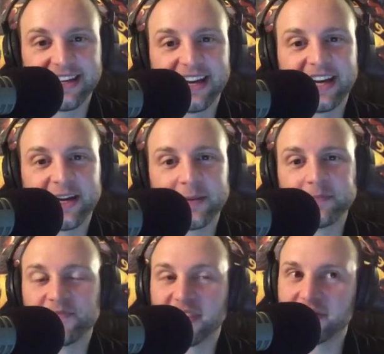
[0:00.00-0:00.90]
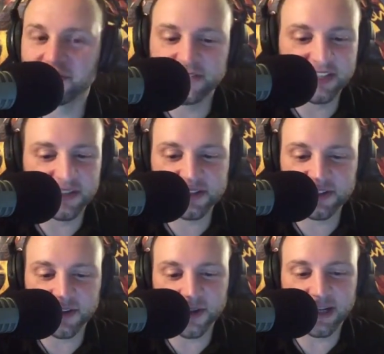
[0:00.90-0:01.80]
Um, you know,
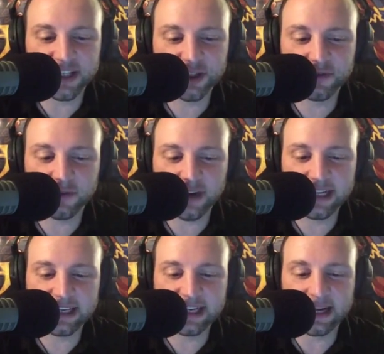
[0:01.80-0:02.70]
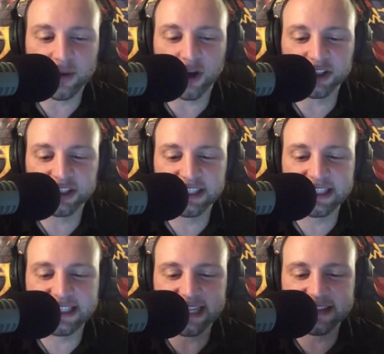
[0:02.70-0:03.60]
so go on to variety.com.
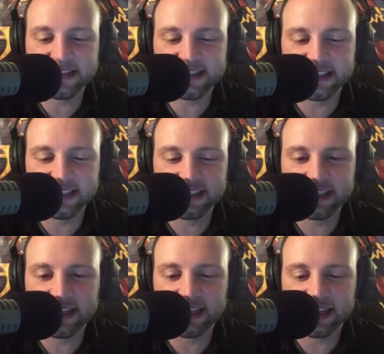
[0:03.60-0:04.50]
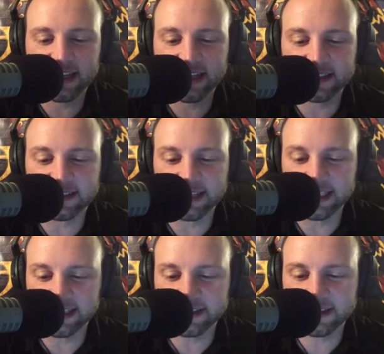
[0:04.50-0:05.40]
Alternate death scene uh,
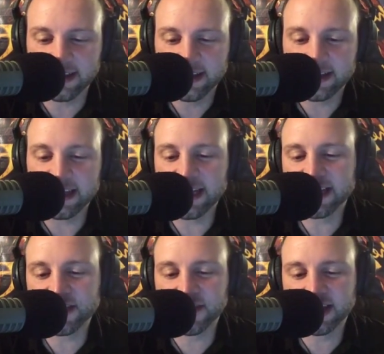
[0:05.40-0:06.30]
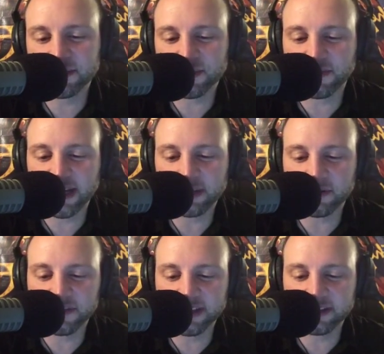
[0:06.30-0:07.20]
leaked. Negan's victims were finally
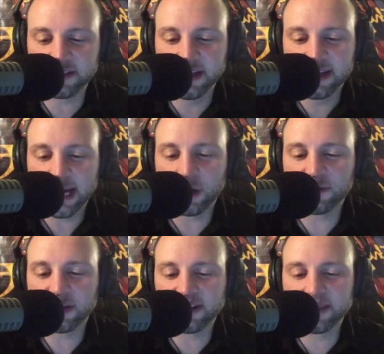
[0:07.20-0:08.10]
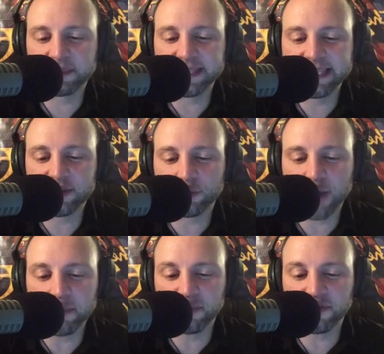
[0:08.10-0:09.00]
revealed. However, a clip leaked
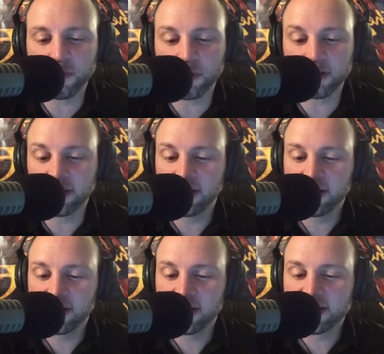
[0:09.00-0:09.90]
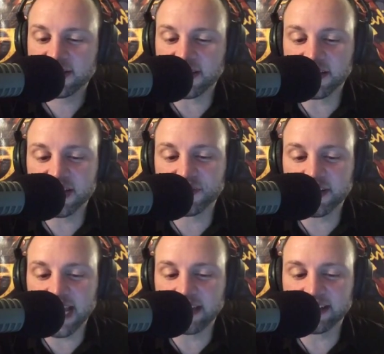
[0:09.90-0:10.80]
right before Sunday's
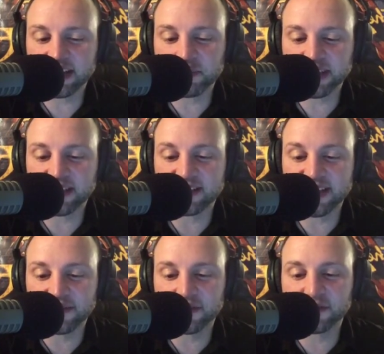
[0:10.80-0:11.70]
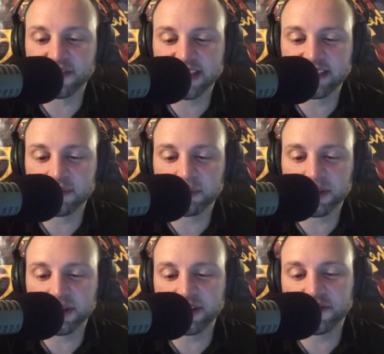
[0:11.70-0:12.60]
finale that depicted a different victim. The
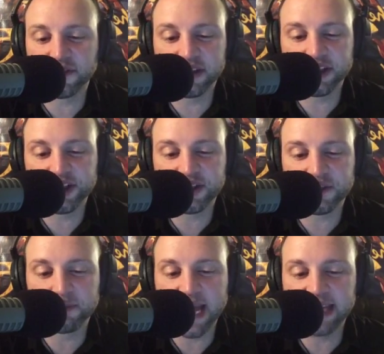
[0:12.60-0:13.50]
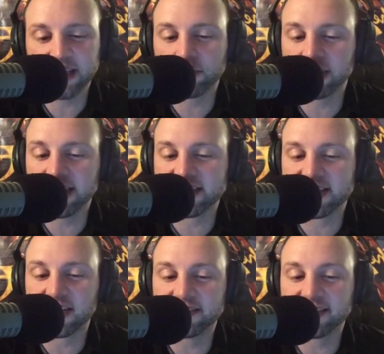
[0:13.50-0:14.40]
blurry footage shows Maggie Greene as
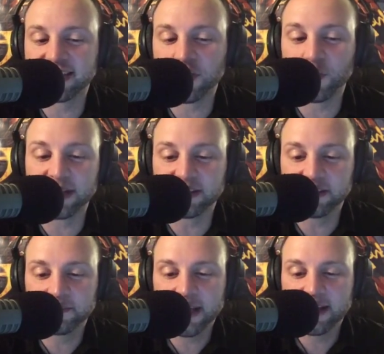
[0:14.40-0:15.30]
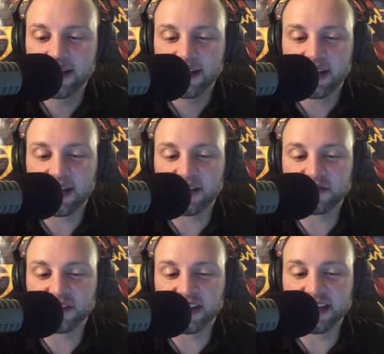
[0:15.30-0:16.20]
the unlucky winner
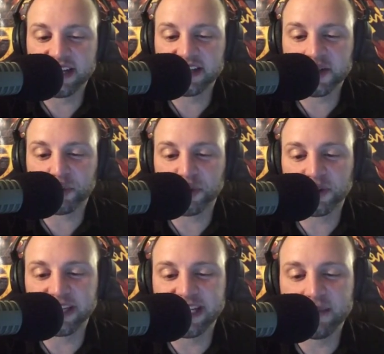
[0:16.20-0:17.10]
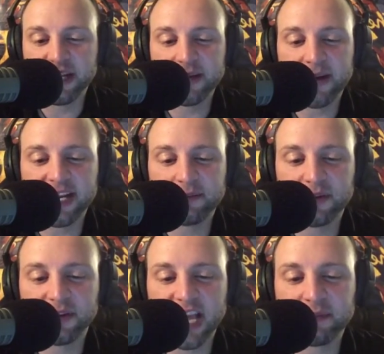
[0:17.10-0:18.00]
of uh, Negan's brutal eeny, meeny, miny,
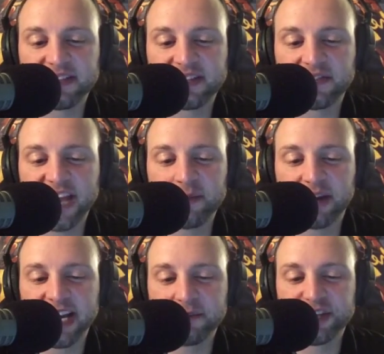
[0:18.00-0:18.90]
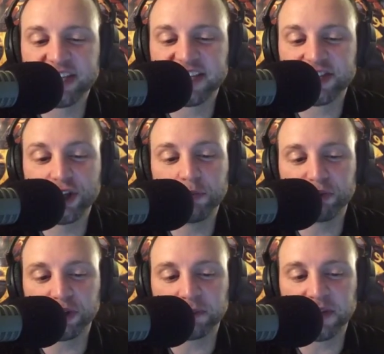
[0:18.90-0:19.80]
mo game instead of Abraham. She takes two
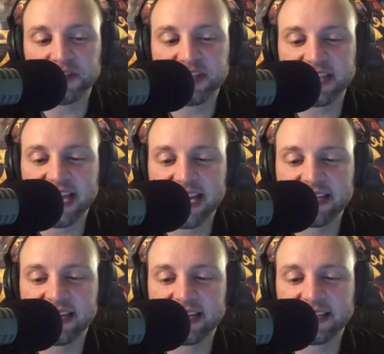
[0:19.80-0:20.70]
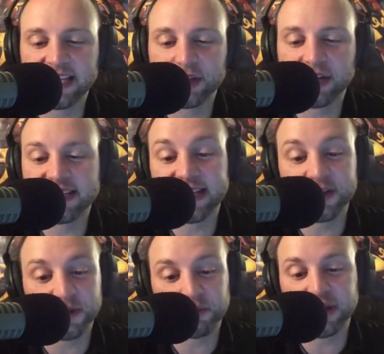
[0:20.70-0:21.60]
brutal blows to the head. Glenn cries
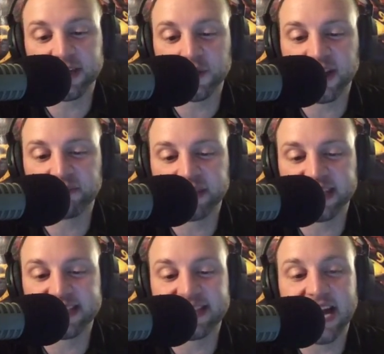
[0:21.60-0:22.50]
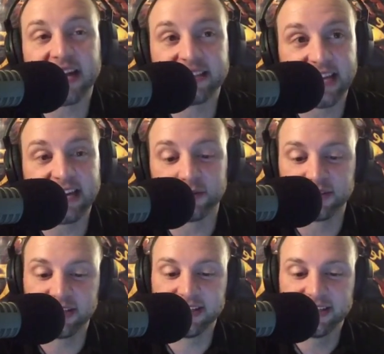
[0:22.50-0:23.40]
out to his pregnant wife, but gets knocked
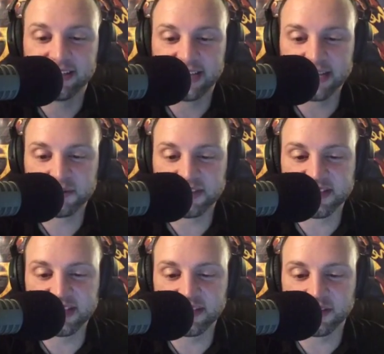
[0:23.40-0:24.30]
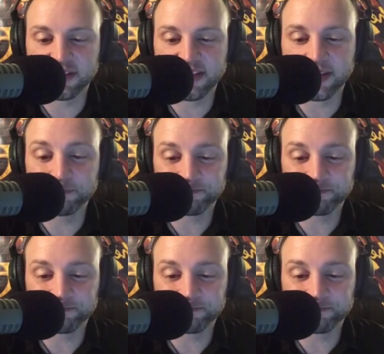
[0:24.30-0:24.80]
out. That's what the scene looks like.